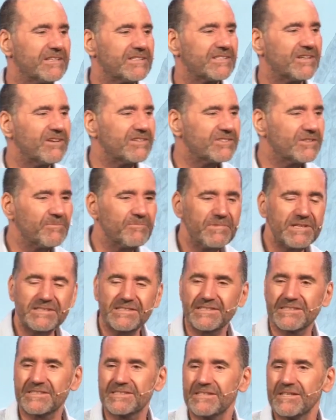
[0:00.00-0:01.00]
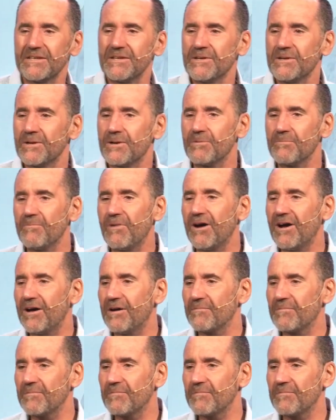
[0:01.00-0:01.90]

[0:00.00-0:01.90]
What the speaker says: she also misses her mom.